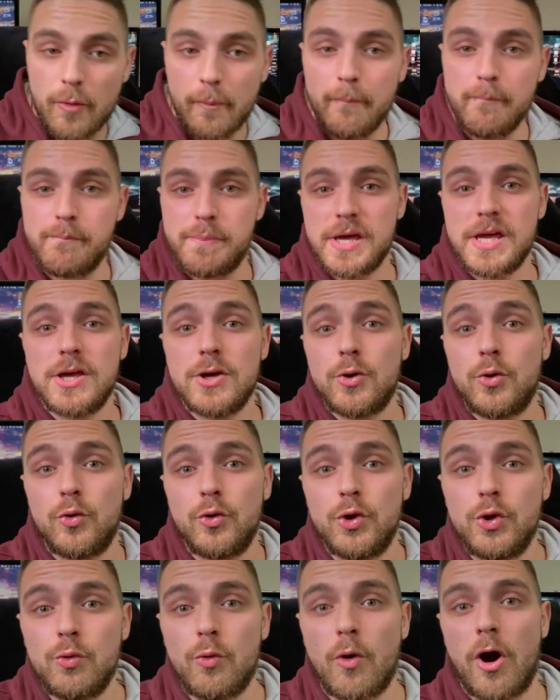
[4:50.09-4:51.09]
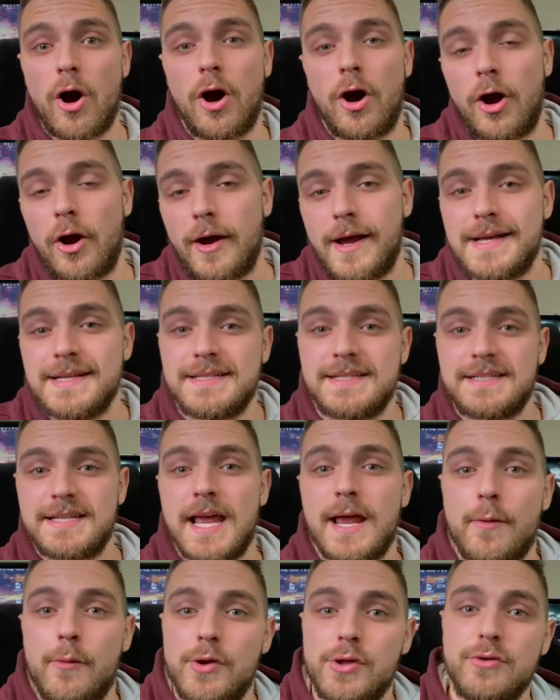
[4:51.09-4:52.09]
Be who you are and
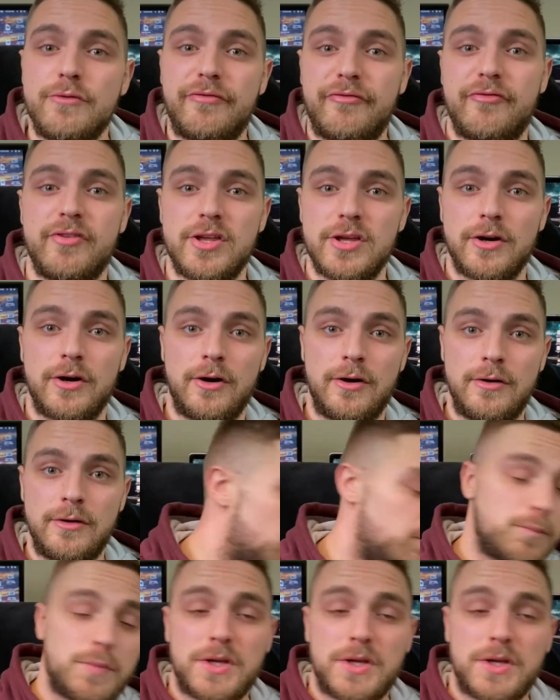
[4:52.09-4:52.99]
say what you feel,